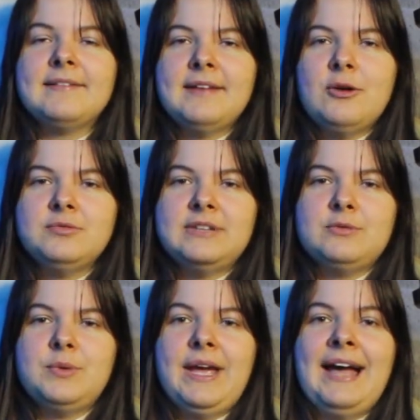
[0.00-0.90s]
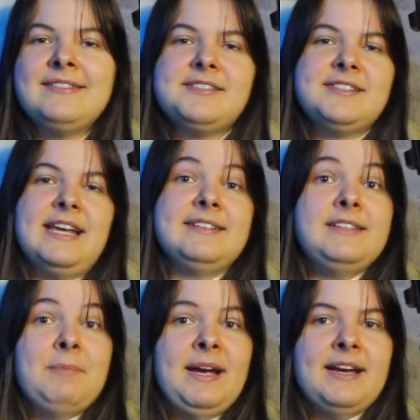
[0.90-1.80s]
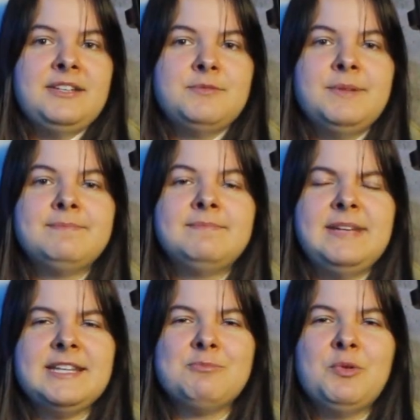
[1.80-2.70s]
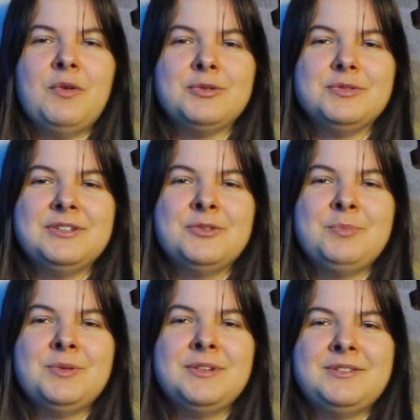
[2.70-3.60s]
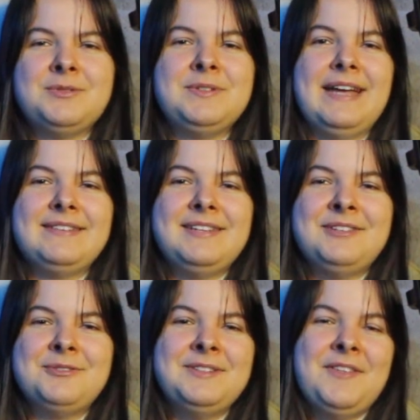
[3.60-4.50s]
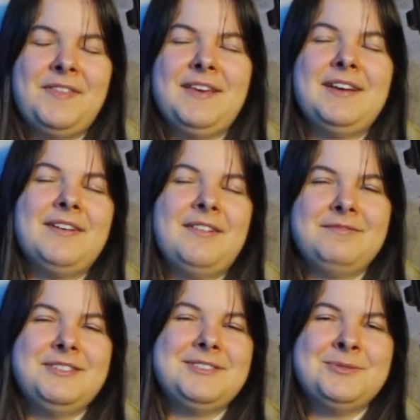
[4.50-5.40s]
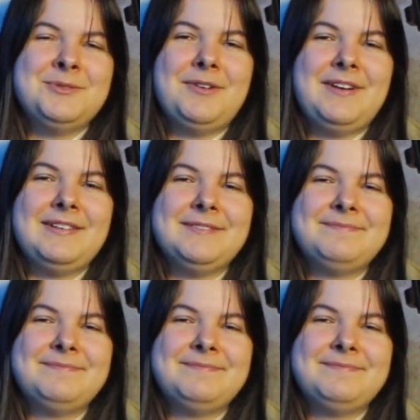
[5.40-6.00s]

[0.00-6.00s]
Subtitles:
Now that we understand the mechanism, let's move on to the computer to get into the thick of this tutorial.